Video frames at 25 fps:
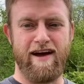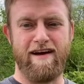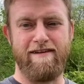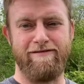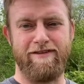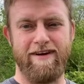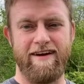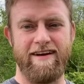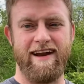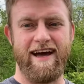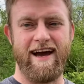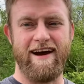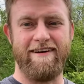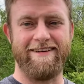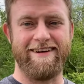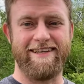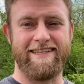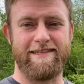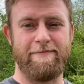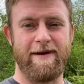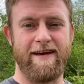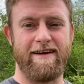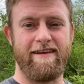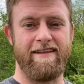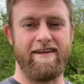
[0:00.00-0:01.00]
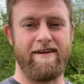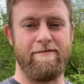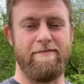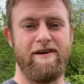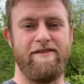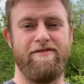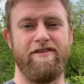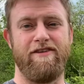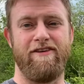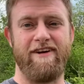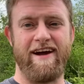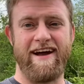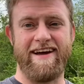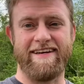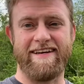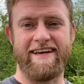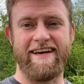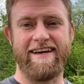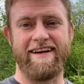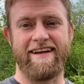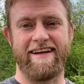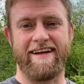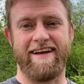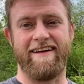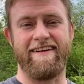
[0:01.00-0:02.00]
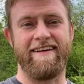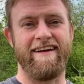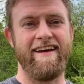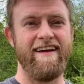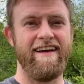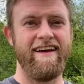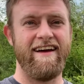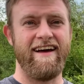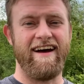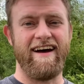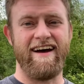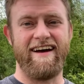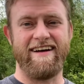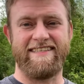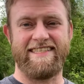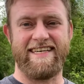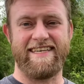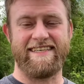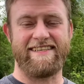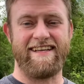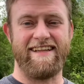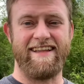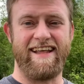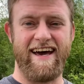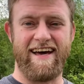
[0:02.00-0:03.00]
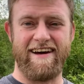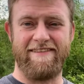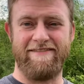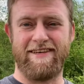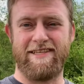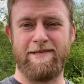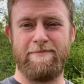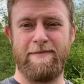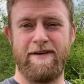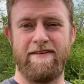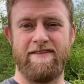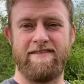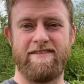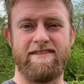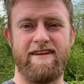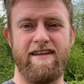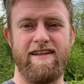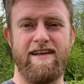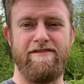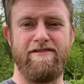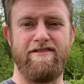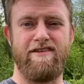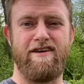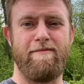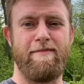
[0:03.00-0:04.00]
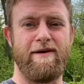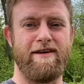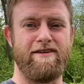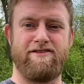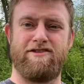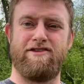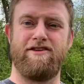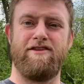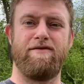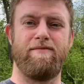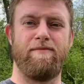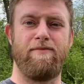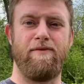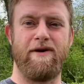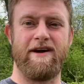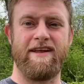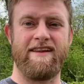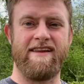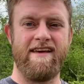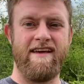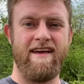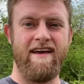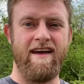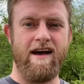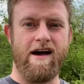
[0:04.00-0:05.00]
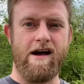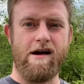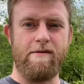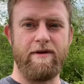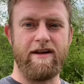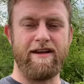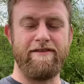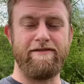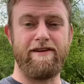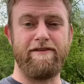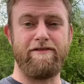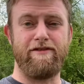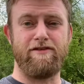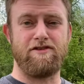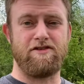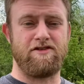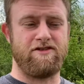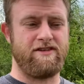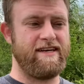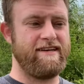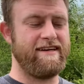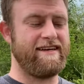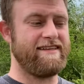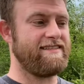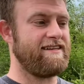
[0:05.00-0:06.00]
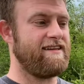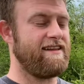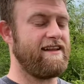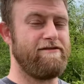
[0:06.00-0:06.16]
right now, and it's been a little bit of a grind getting here. It takes a lot of experience to level up at a certain point, and even if you're just trying to get to level